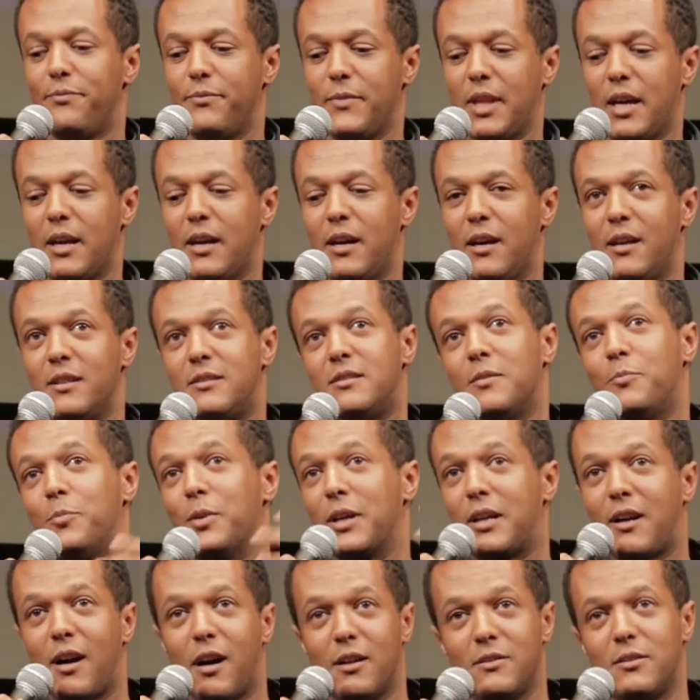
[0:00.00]
it's a
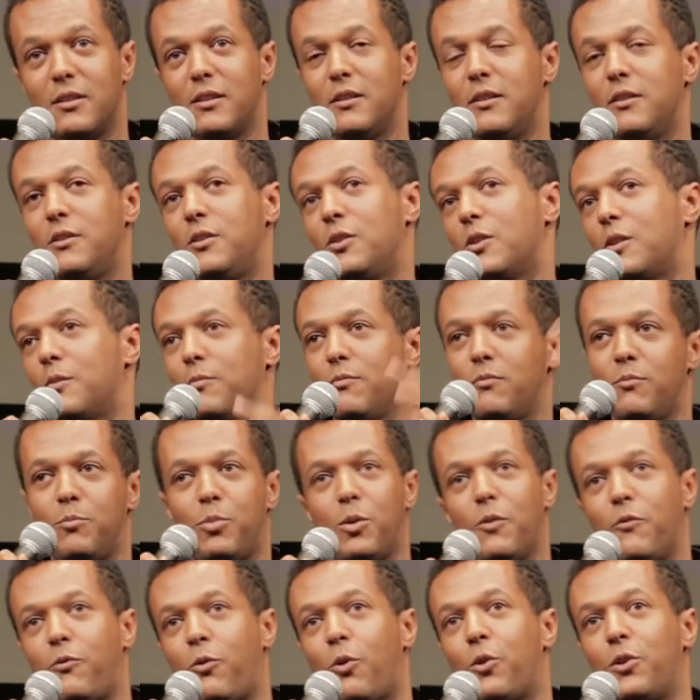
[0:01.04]
big continent, you can
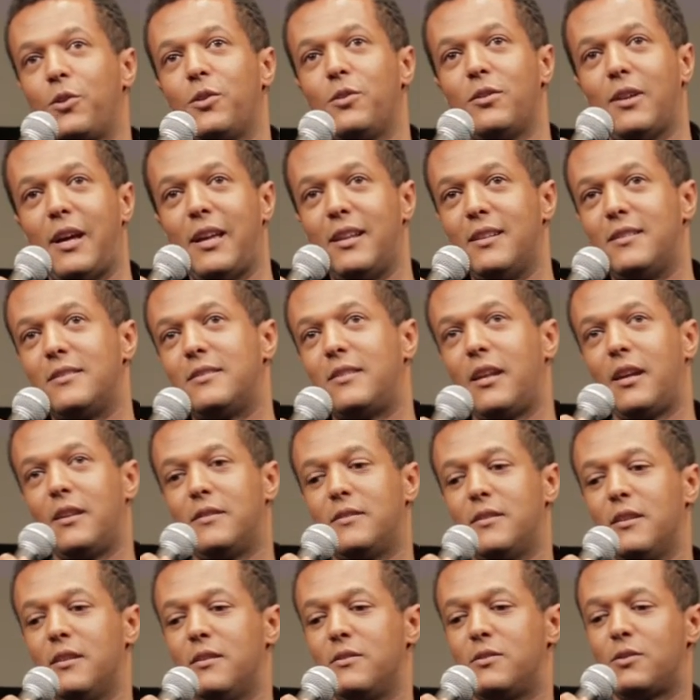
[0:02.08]
put for United
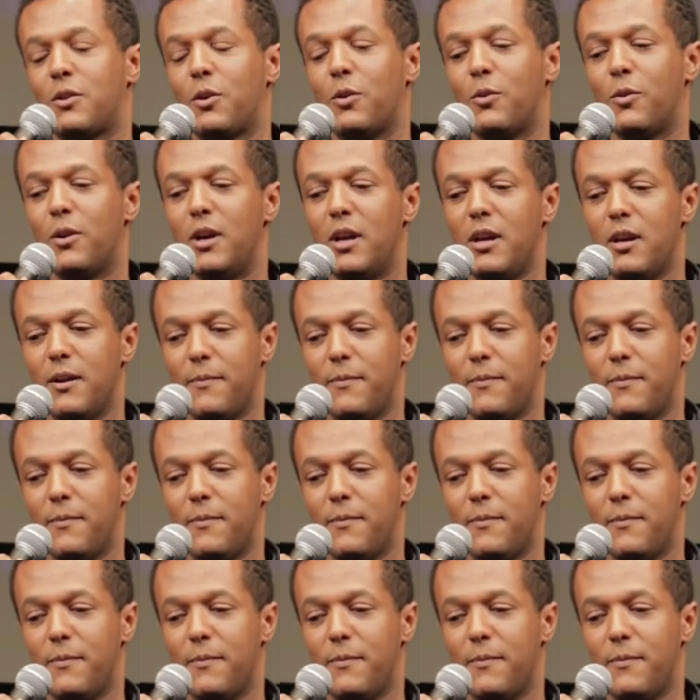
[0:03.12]
States, and so